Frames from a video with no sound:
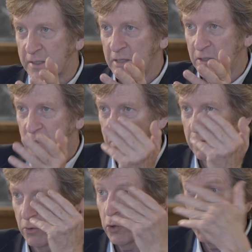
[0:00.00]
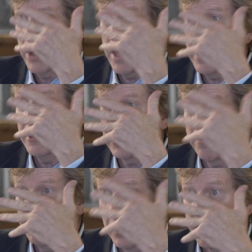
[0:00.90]
That's through the haze
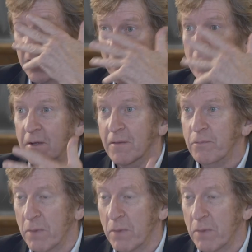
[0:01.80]
of my mm-hmm.